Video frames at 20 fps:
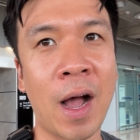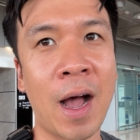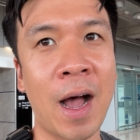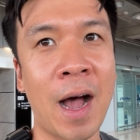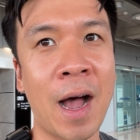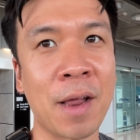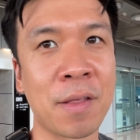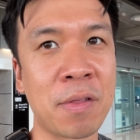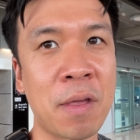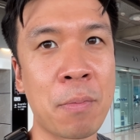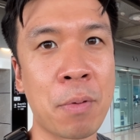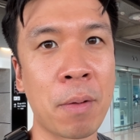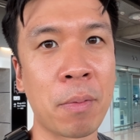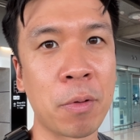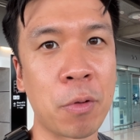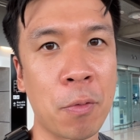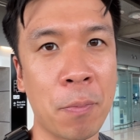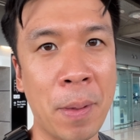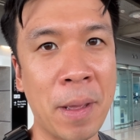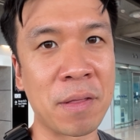I'd say probably
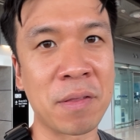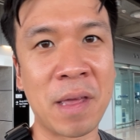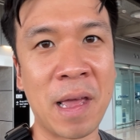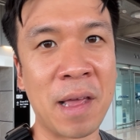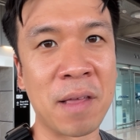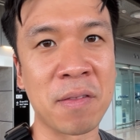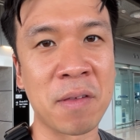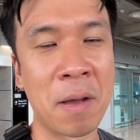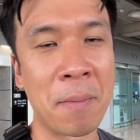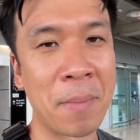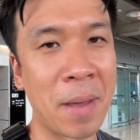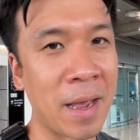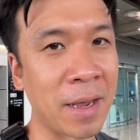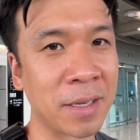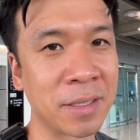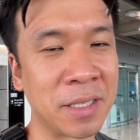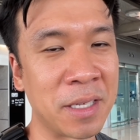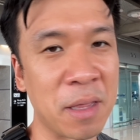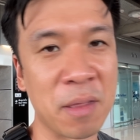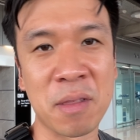your best case, come
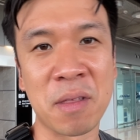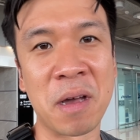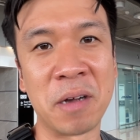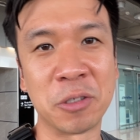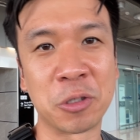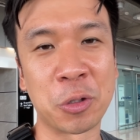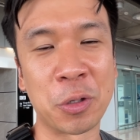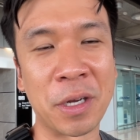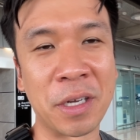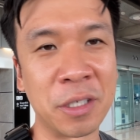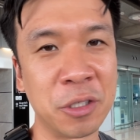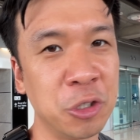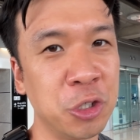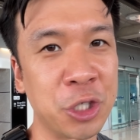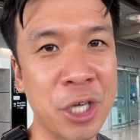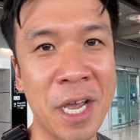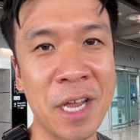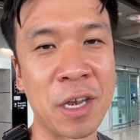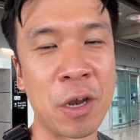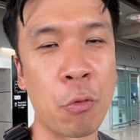back to this country in
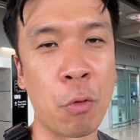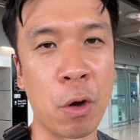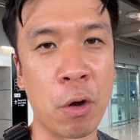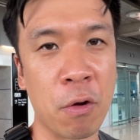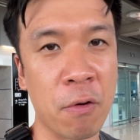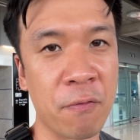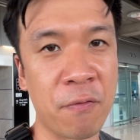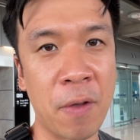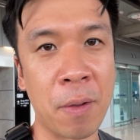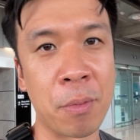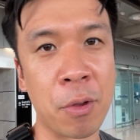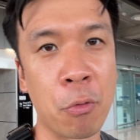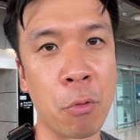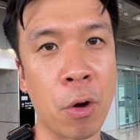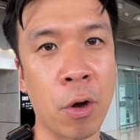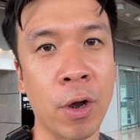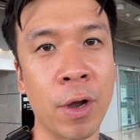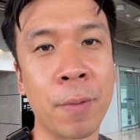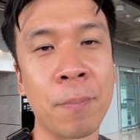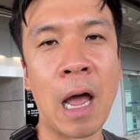January or
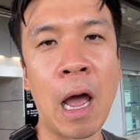February.